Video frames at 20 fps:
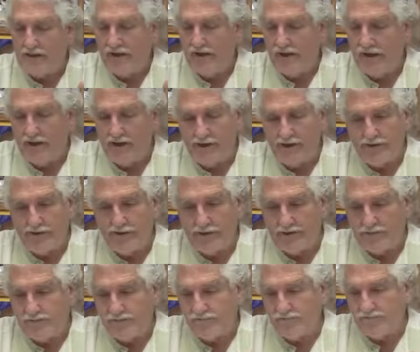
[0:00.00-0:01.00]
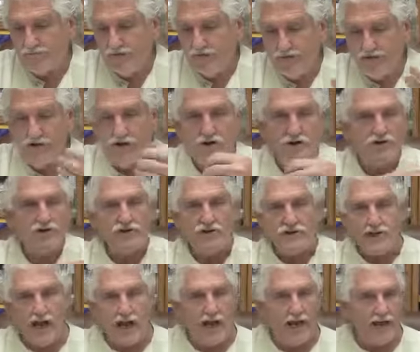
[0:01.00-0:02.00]
Do you
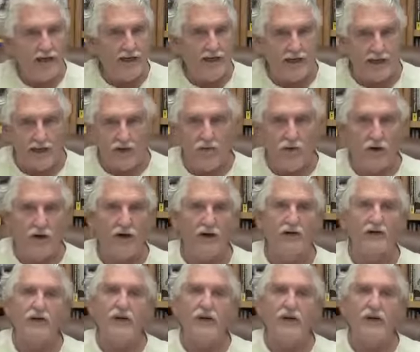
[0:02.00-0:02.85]
sag anywhere?